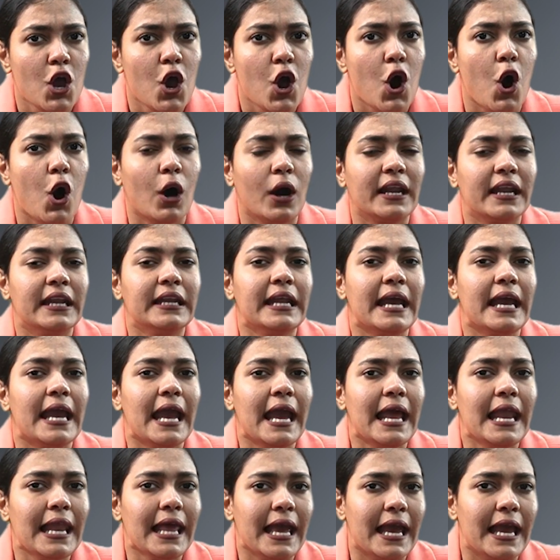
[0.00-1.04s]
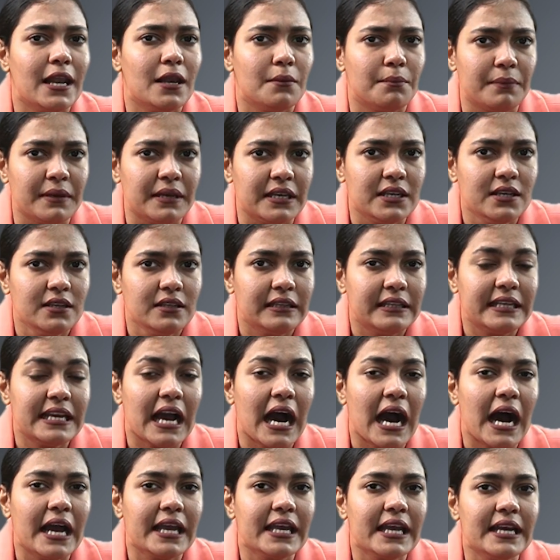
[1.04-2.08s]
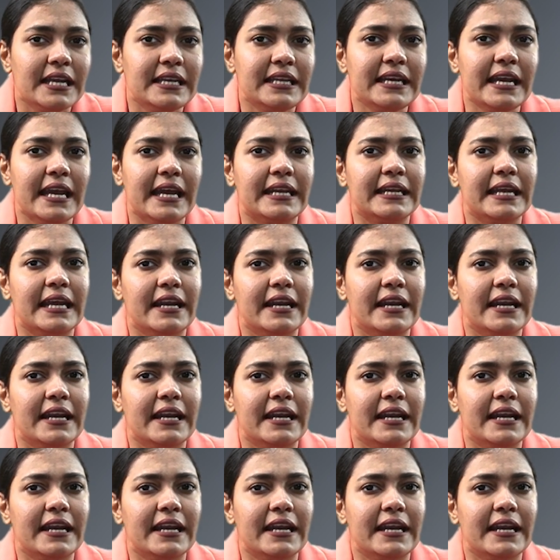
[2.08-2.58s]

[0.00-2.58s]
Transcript: or an LLP, the IID and